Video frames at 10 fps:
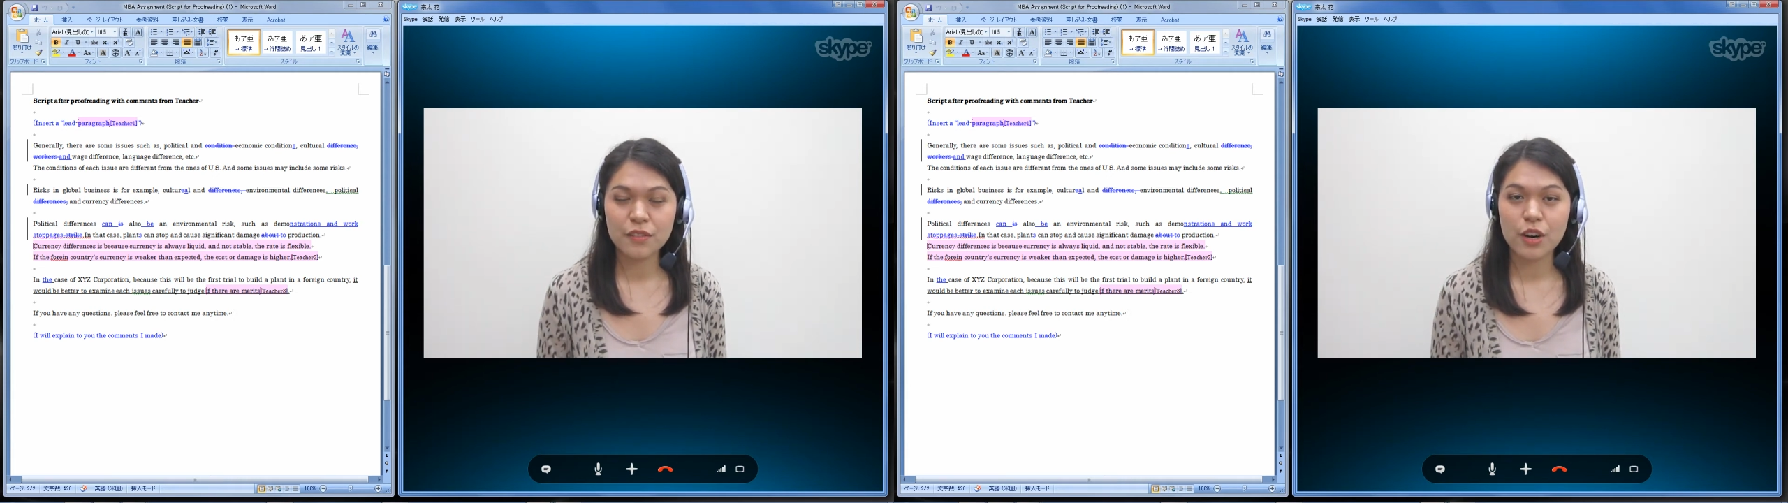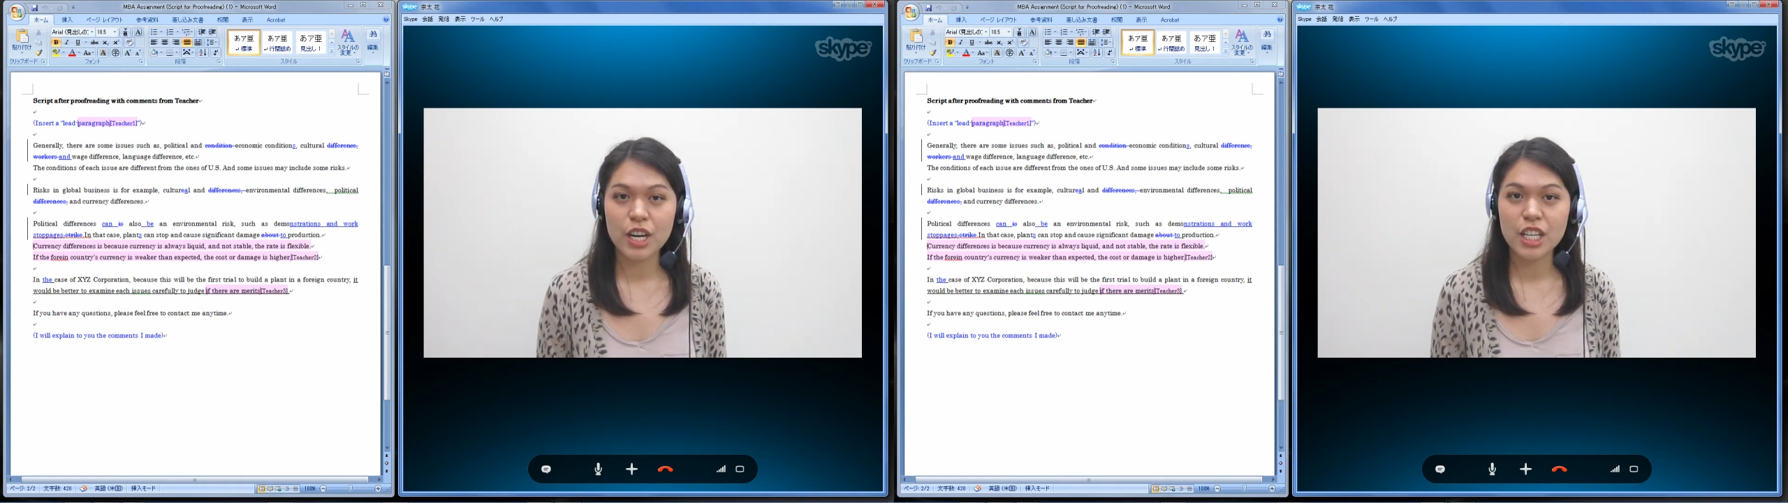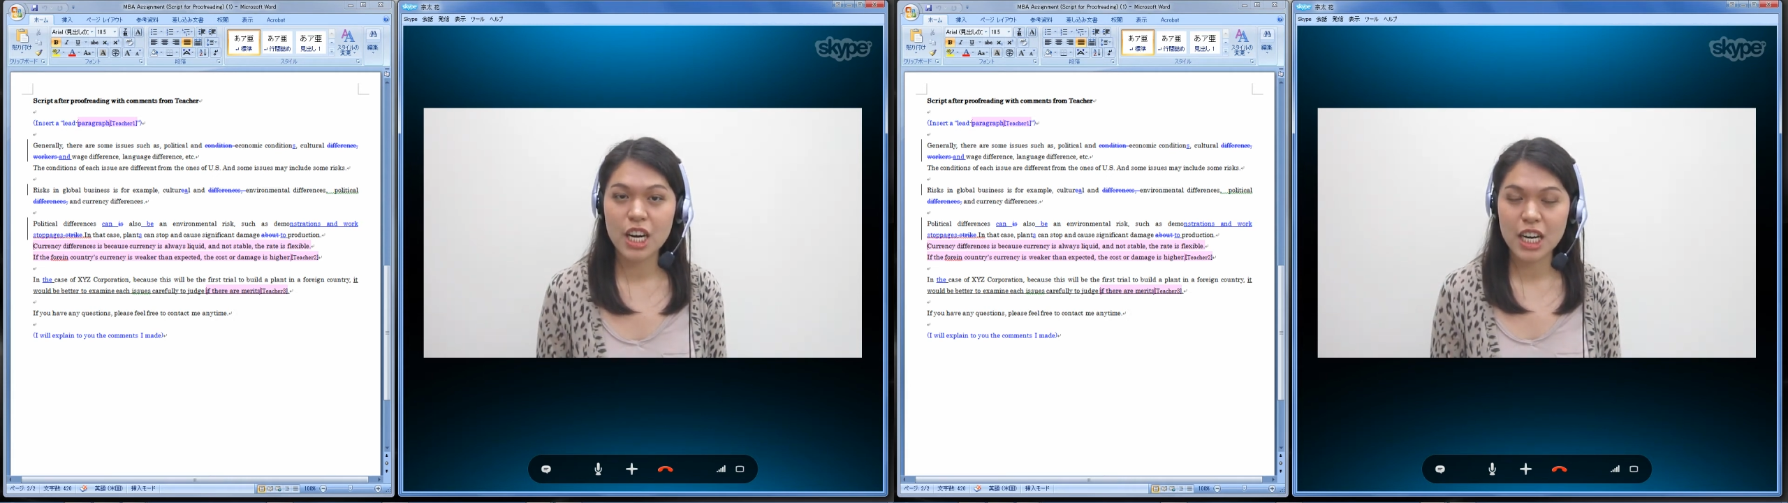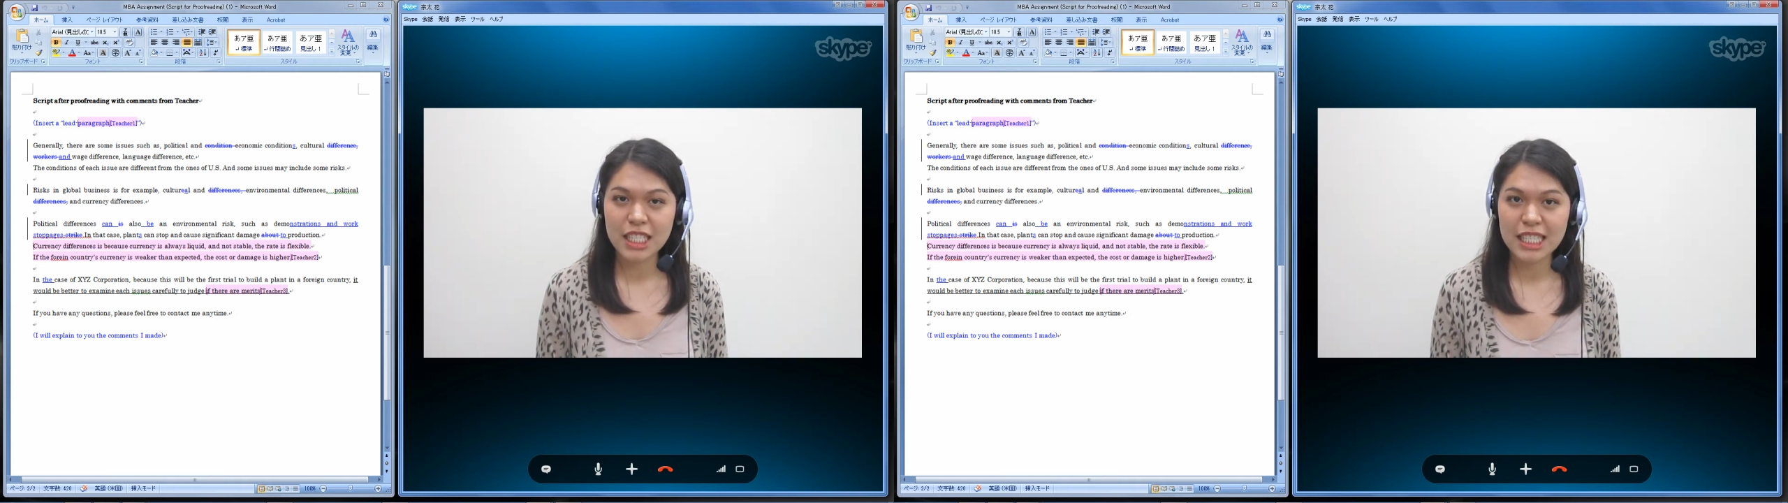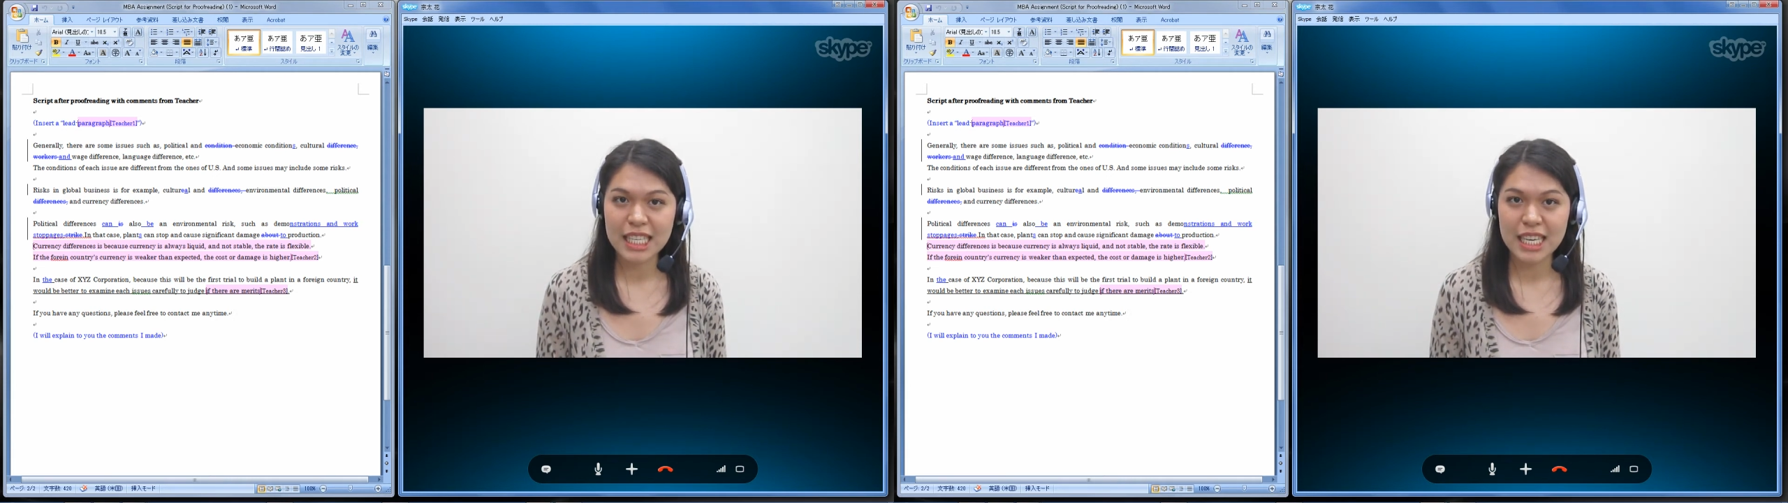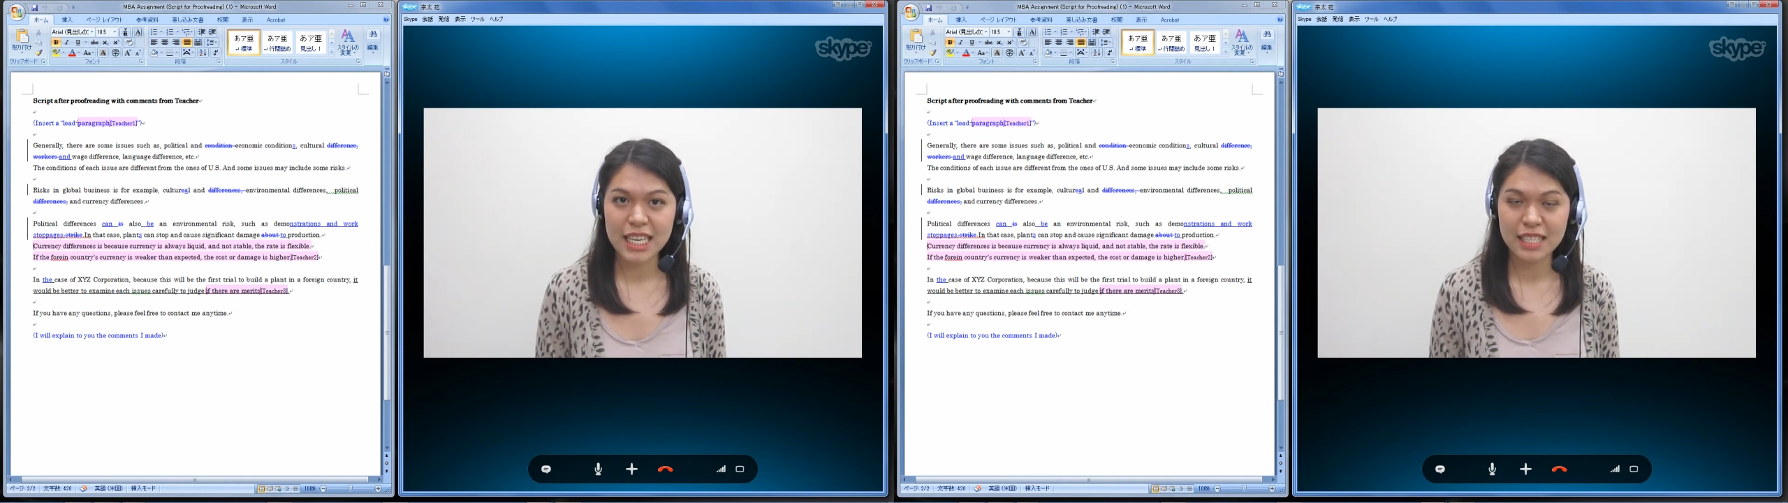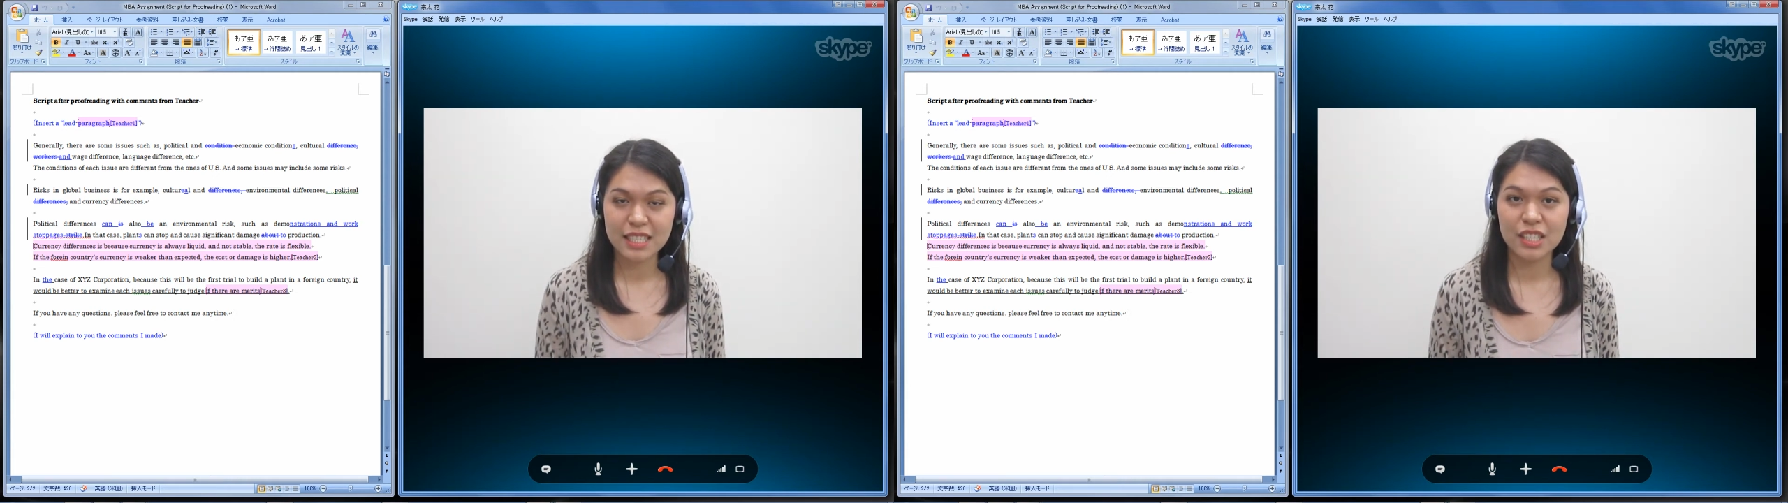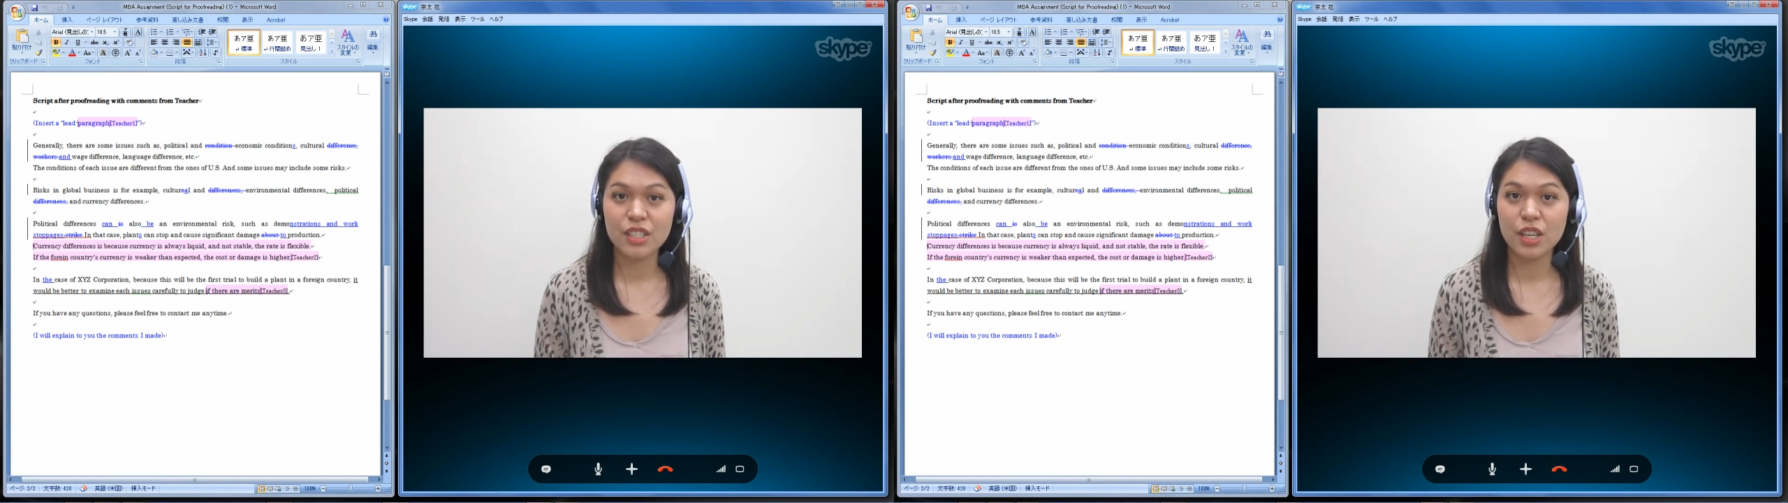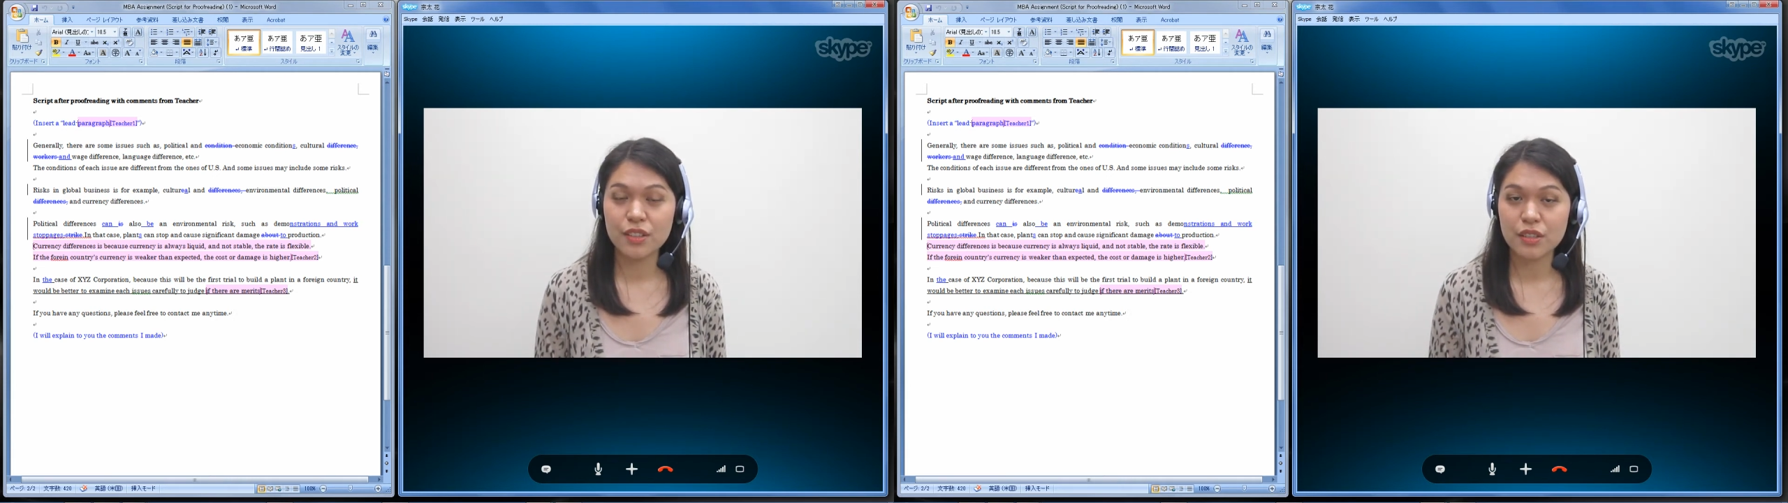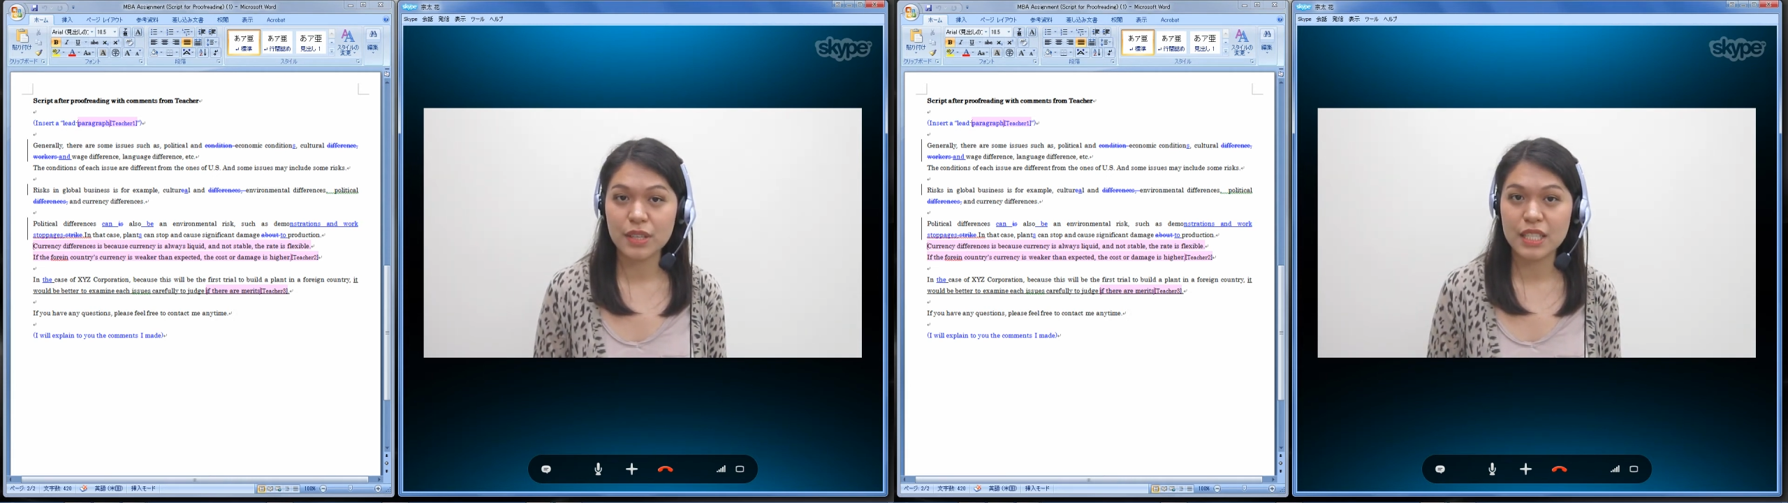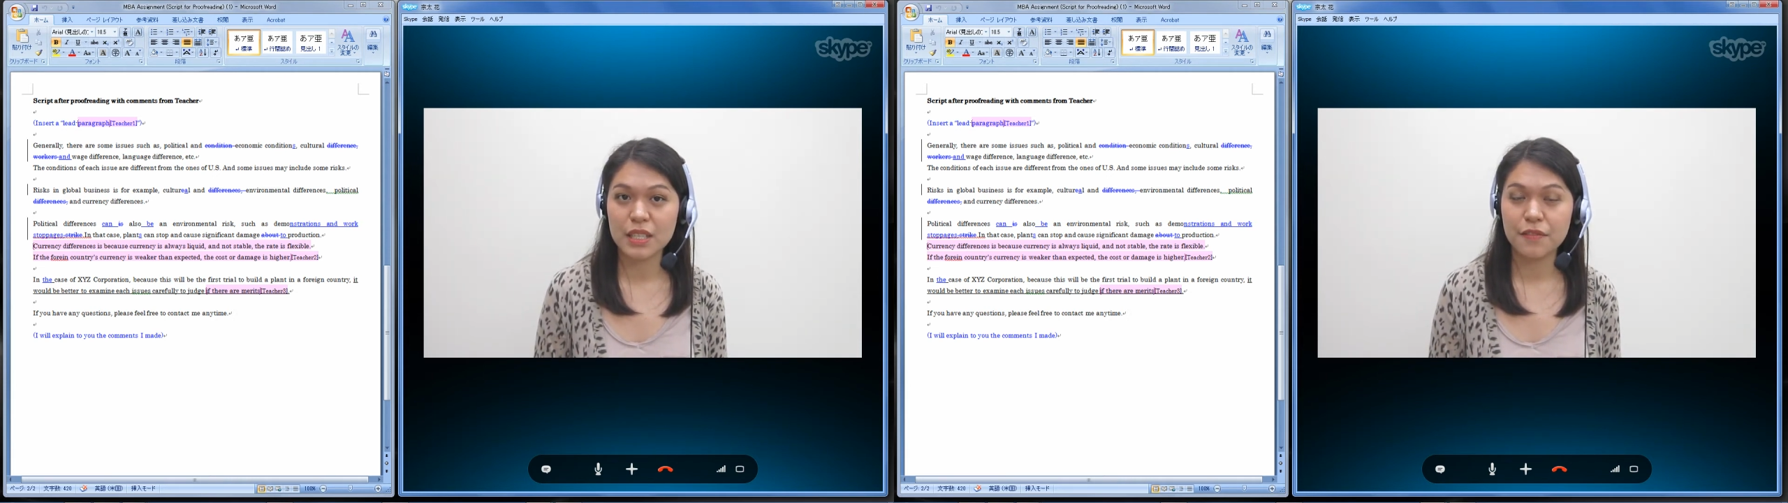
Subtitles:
foreign currency is another risk